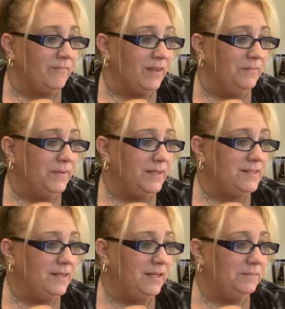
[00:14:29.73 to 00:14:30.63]
But
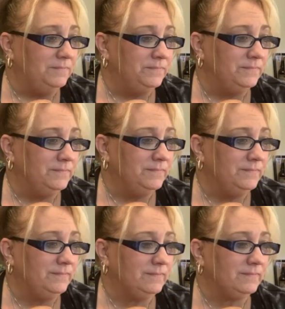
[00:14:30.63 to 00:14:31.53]

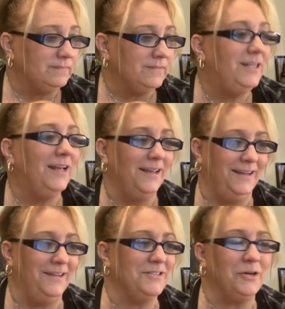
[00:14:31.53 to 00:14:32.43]
it
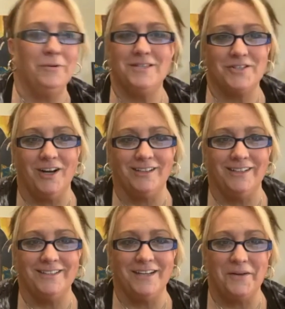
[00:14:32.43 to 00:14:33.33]
is always chocolate
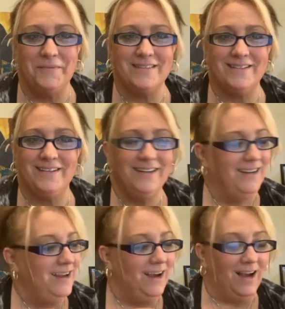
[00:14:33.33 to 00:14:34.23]
time, isn't it?
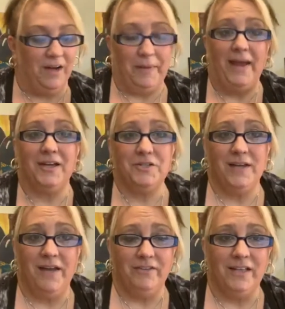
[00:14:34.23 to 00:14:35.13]
I actually
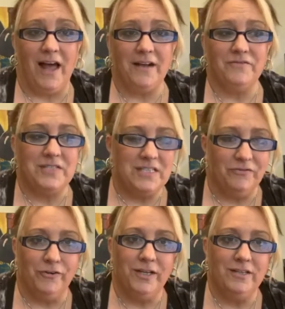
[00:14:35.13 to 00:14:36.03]
have a lot of
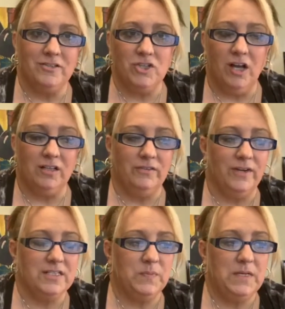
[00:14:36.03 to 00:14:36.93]
different chocolate
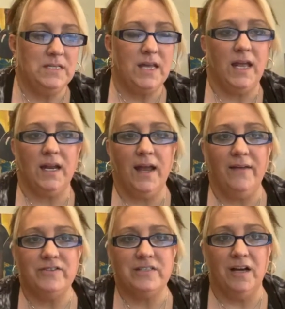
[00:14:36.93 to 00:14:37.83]
recipes and I have
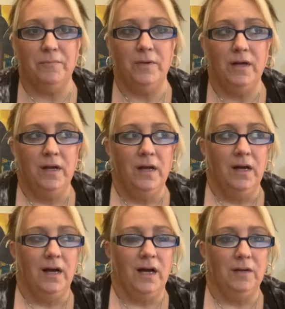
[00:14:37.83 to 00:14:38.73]
some
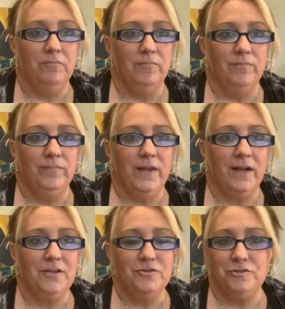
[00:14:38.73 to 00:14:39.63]
that I
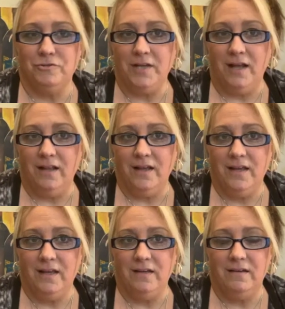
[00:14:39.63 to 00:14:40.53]
use Nutella
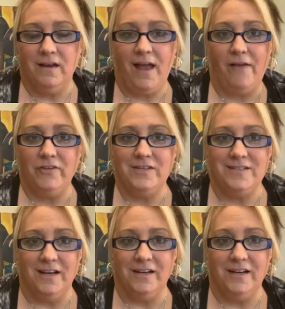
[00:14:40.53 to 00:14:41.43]
in. I haven't
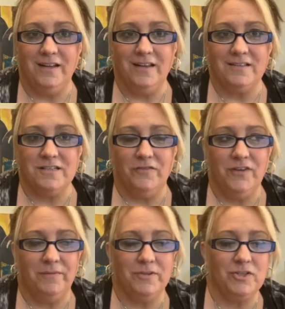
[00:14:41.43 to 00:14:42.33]
done any of that stuff yet.
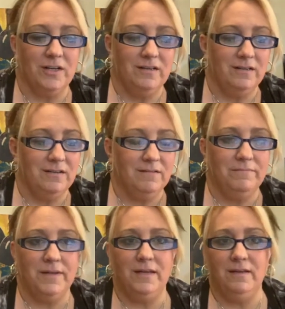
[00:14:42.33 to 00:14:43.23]
I've been trying to
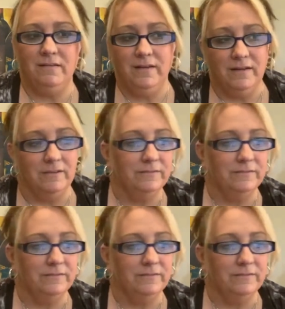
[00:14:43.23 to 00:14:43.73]
be, you know,